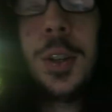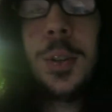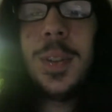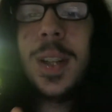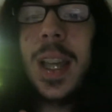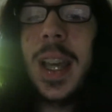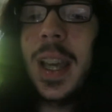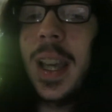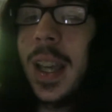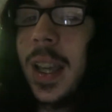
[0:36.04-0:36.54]
2 a
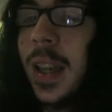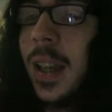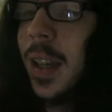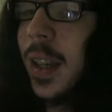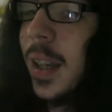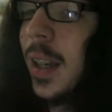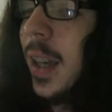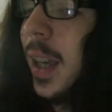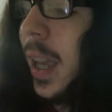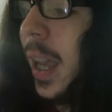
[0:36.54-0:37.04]
day,
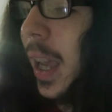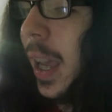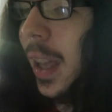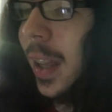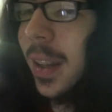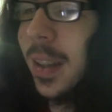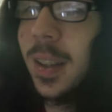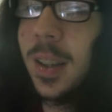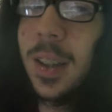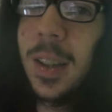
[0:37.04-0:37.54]

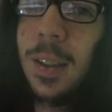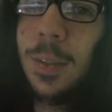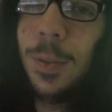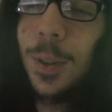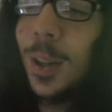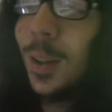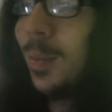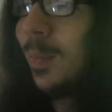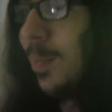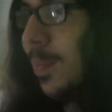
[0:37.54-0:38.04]
and
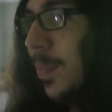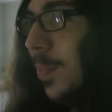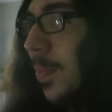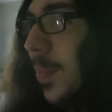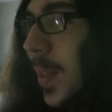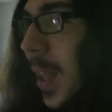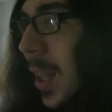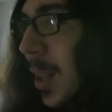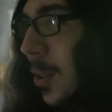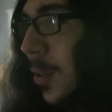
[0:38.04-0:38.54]
well,
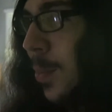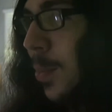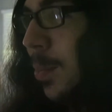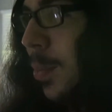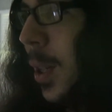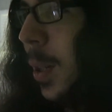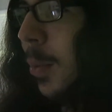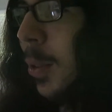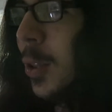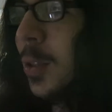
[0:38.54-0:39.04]
that's
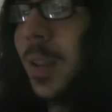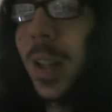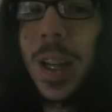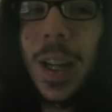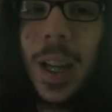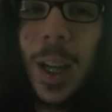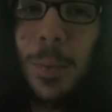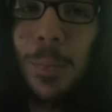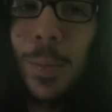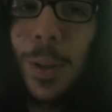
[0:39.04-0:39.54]
pretty much where
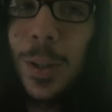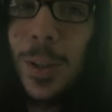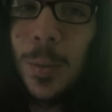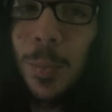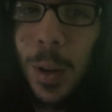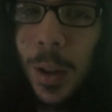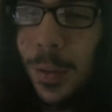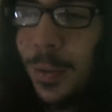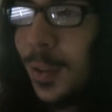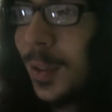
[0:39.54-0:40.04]
I get most of
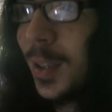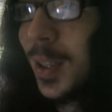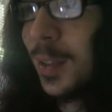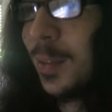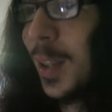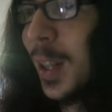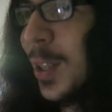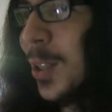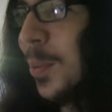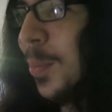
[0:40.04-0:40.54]
my fruits and
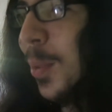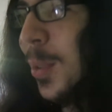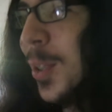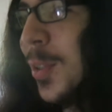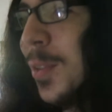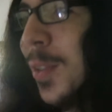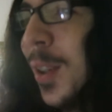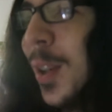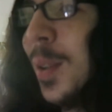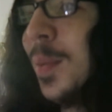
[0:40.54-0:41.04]
vegetables
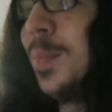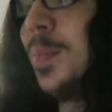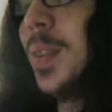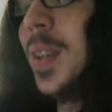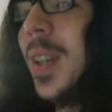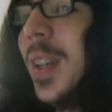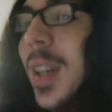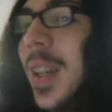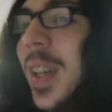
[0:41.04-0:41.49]
from,